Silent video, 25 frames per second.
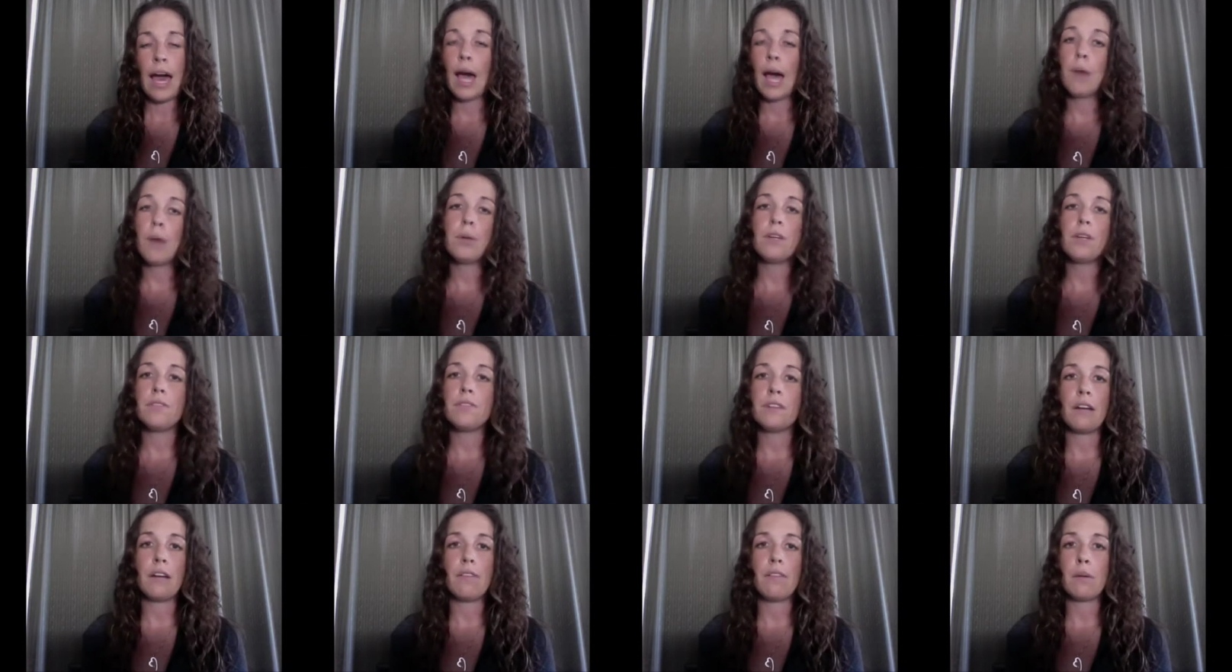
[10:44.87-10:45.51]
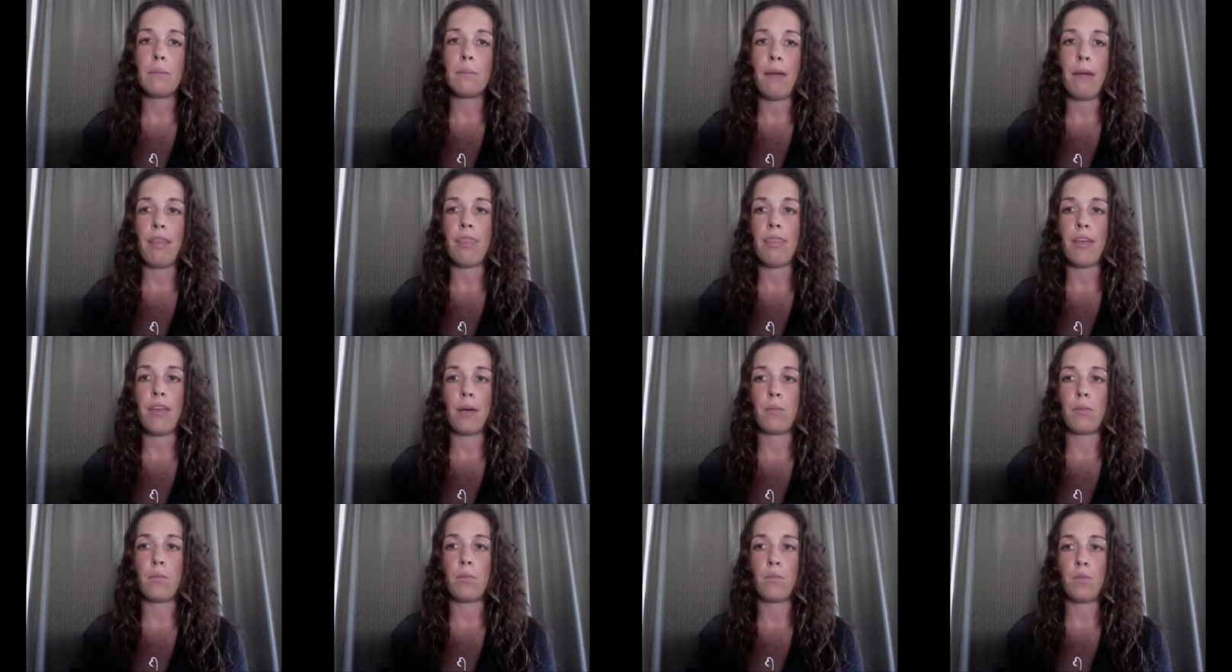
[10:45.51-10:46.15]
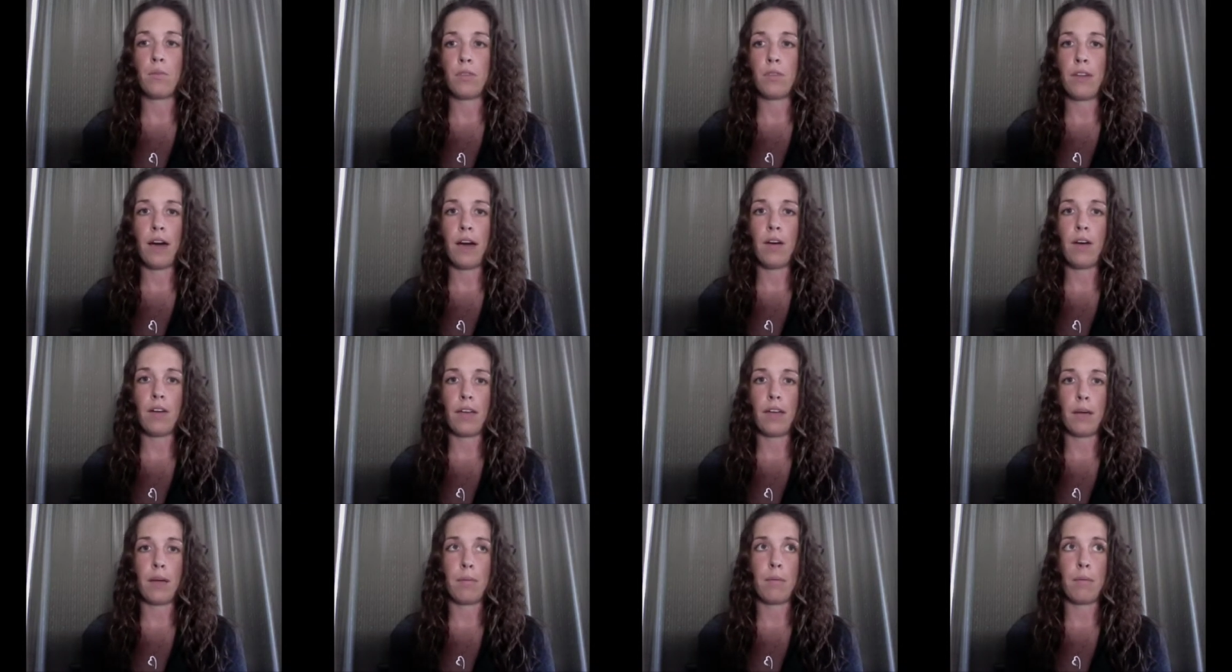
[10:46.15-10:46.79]
I would have never met them
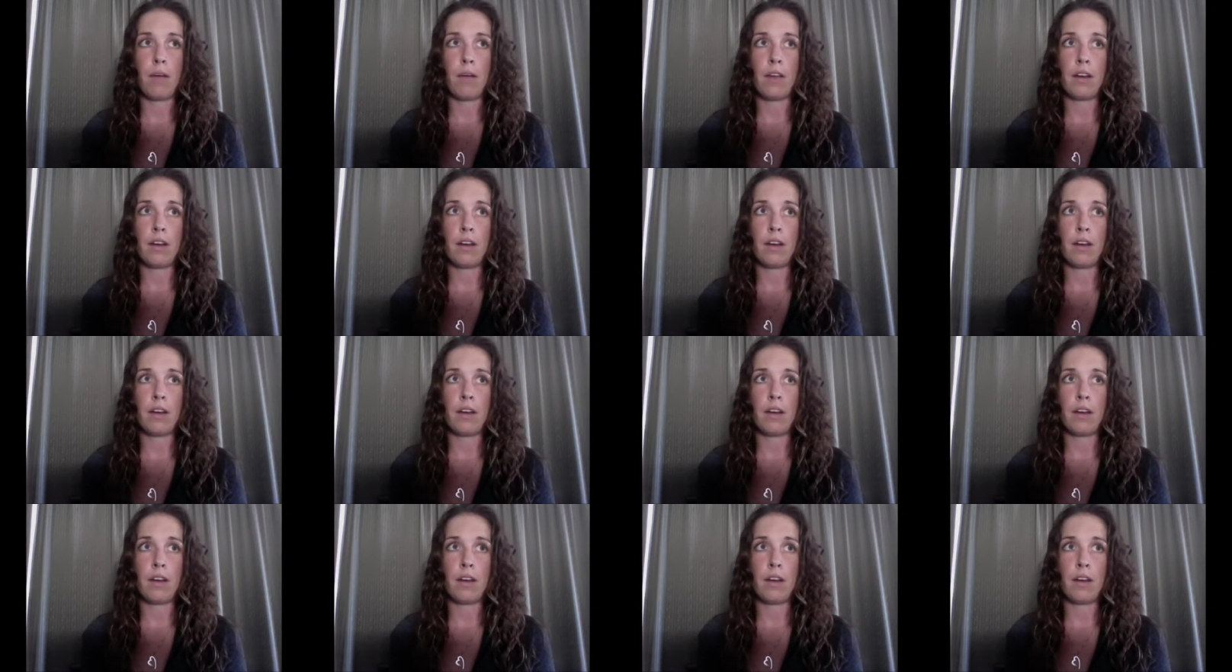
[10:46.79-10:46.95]
without him.